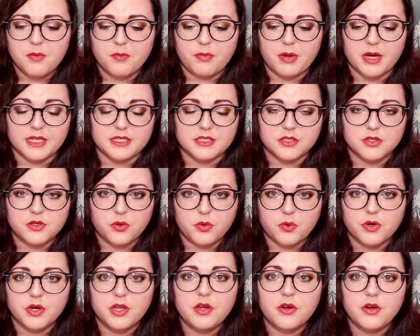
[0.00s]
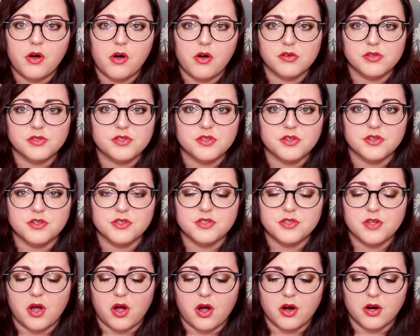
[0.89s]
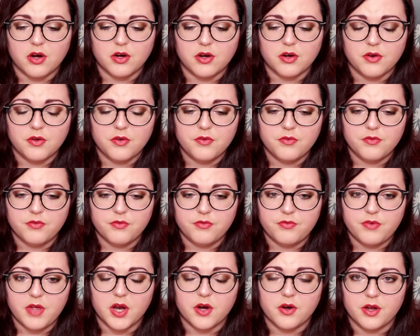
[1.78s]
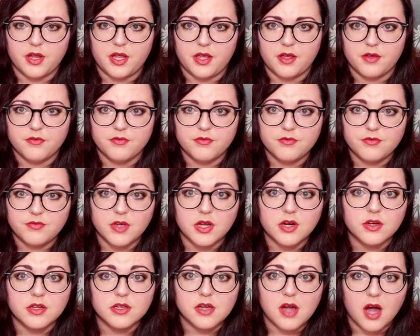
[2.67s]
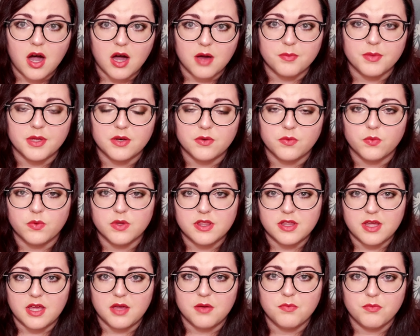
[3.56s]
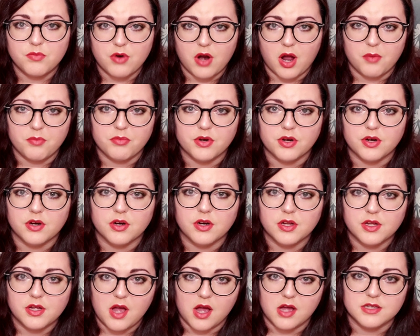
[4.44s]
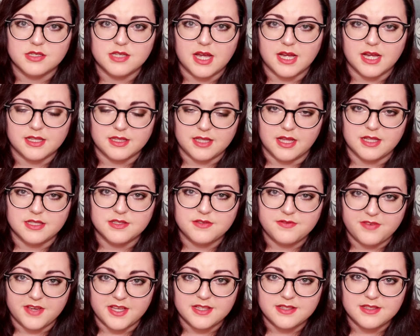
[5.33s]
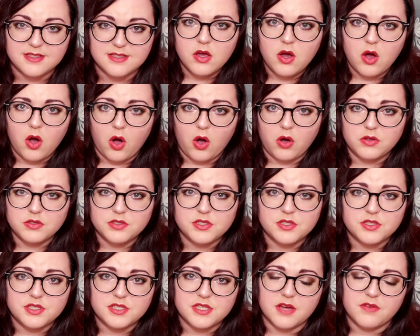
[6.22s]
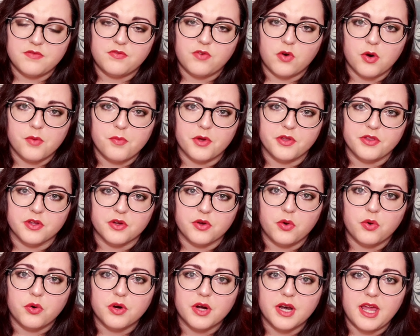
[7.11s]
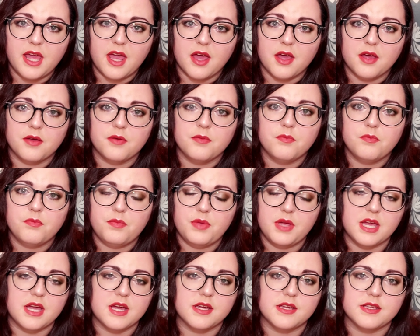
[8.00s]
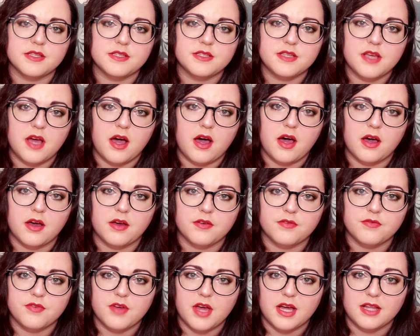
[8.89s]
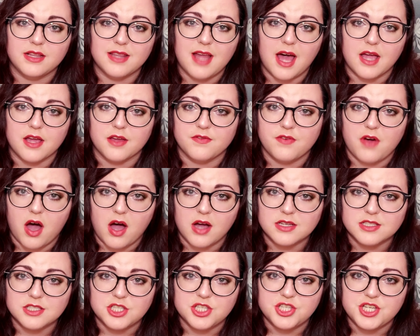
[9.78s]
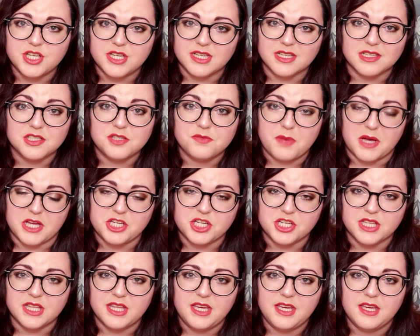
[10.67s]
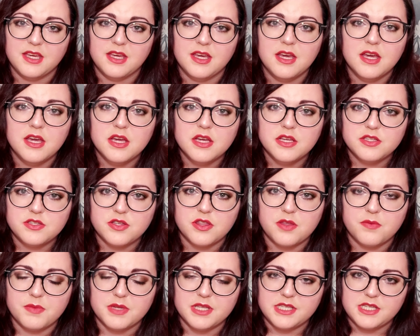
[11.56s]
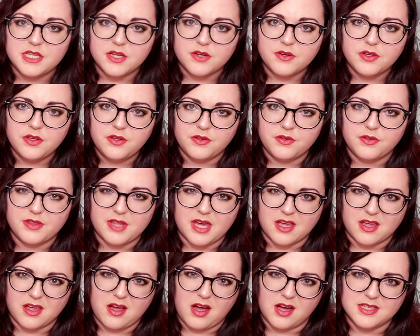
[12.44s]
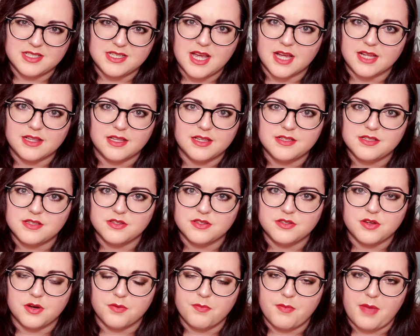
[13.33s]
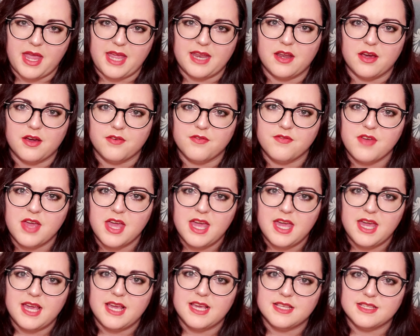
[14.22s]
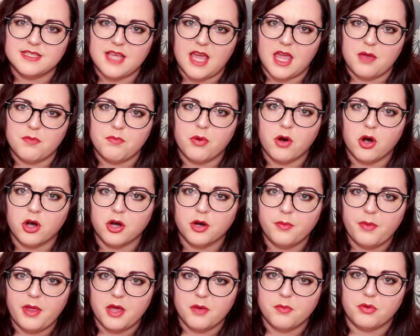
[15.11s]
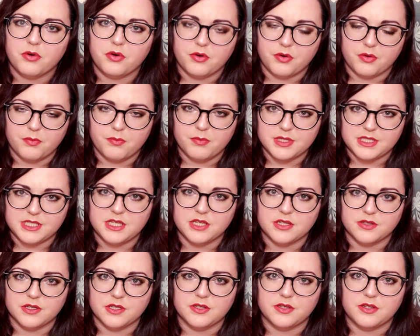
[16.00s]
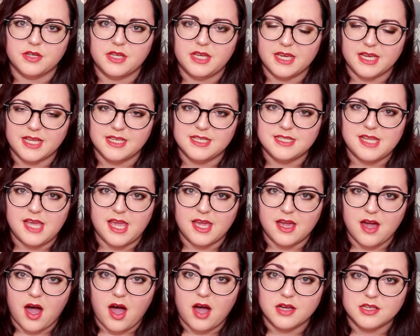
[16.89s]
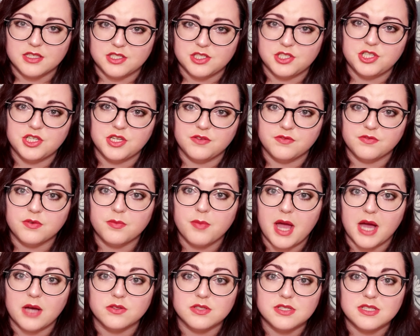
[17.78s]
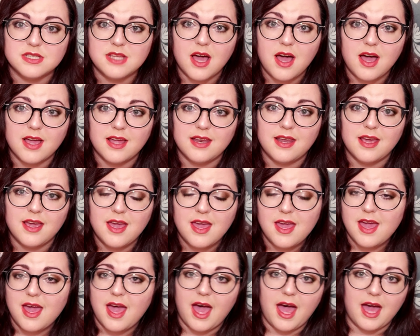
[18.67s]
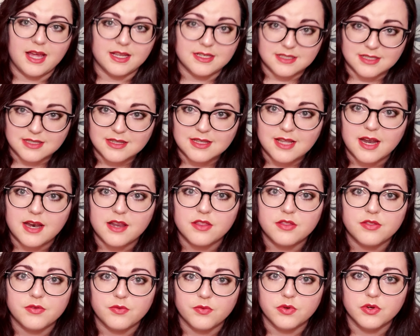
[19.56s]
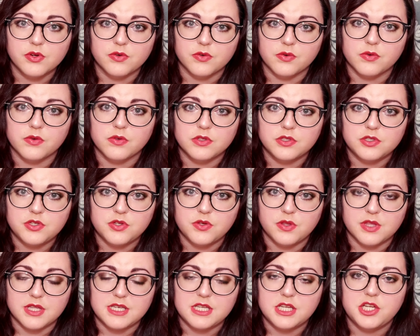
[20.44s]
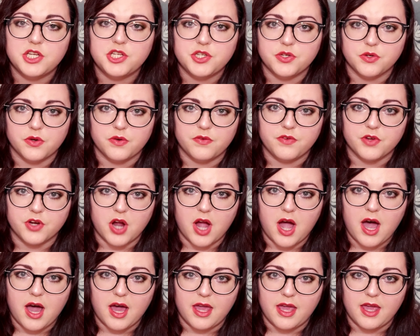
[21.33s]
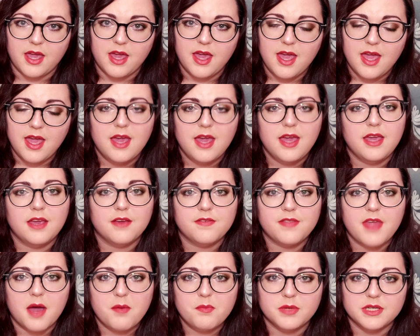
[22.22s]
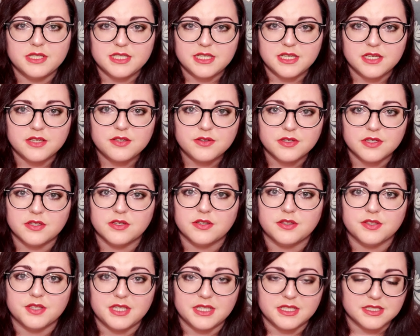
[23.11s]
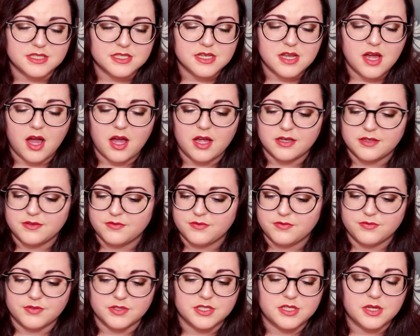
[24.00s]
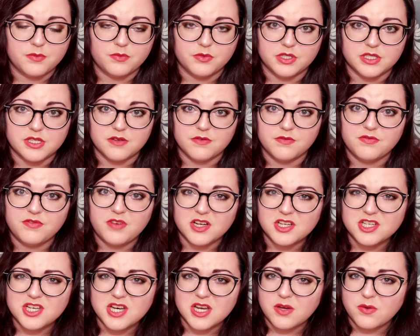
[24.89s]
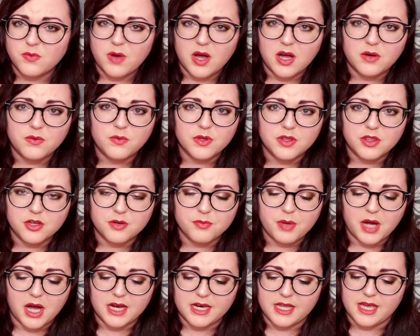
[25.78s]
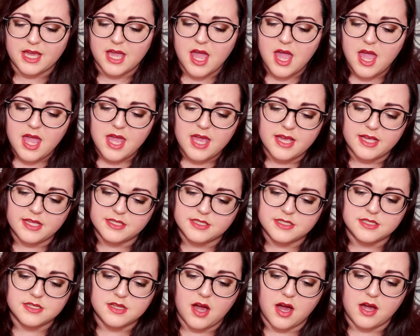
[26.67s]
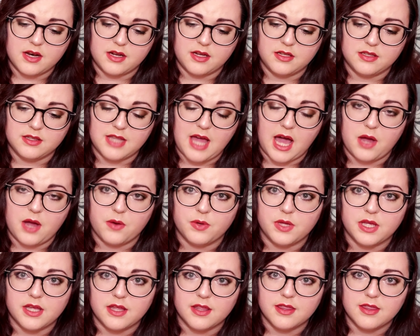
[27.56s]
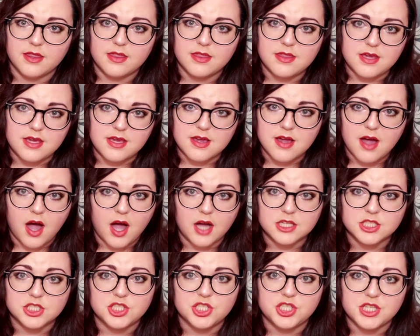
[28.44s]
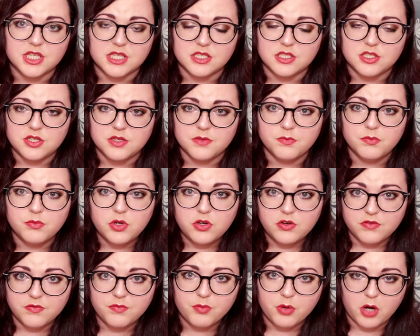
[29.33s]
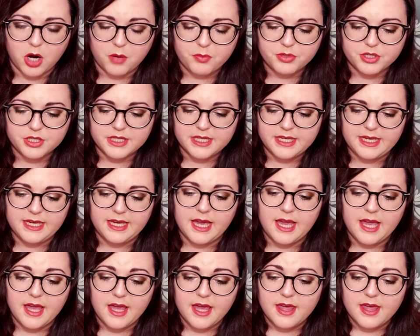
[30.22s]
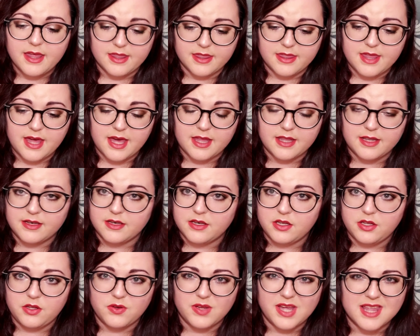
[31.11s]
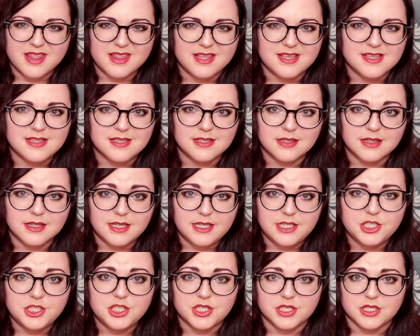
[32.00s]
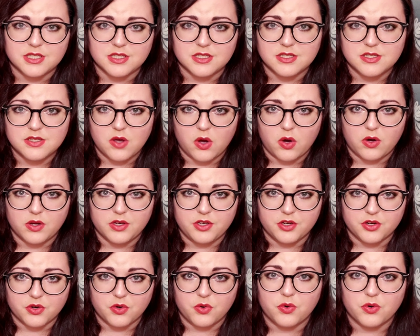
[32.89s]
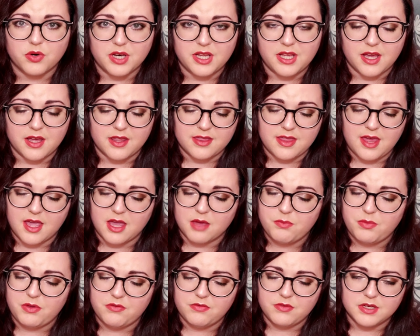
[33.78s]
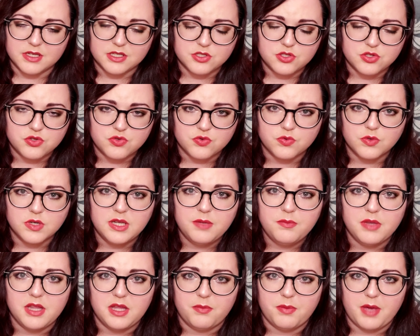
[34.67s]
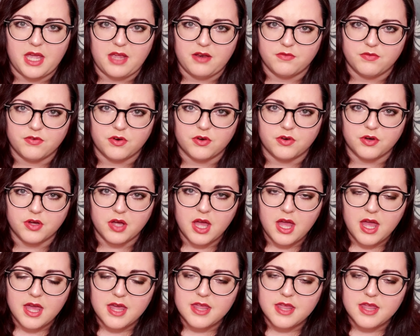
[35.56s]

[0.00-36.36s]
But corneal ulcers are very, very common with improper contact lens fits. Ulcers that form on the cornea because of a lack of oxygen especially. So the material that contact lenses are made of is a permeable material. It can take oxygen from outside and let it through to the tissue of your eye. If that material is not, for some reason, functioning well with your body, is not allowing the oxygen to move properly, then you get these lesions on your cornea. They can be extremely painful.